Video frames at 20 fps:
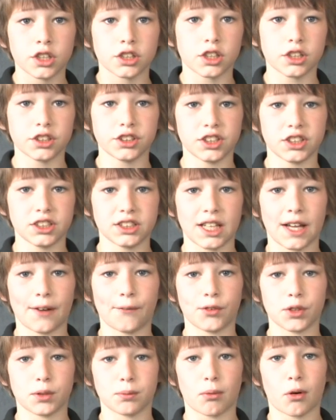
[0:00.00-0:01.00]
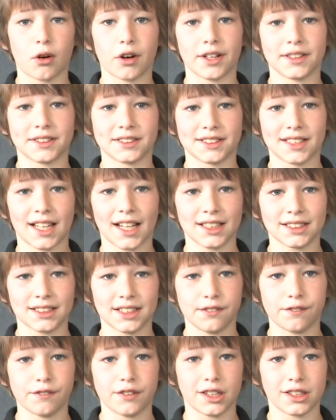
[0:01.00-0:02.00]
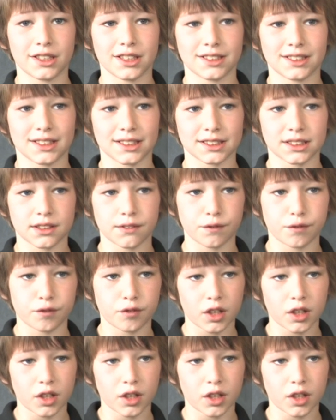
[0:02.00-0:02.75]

Duchess Anne was born in sixteen thirty-six and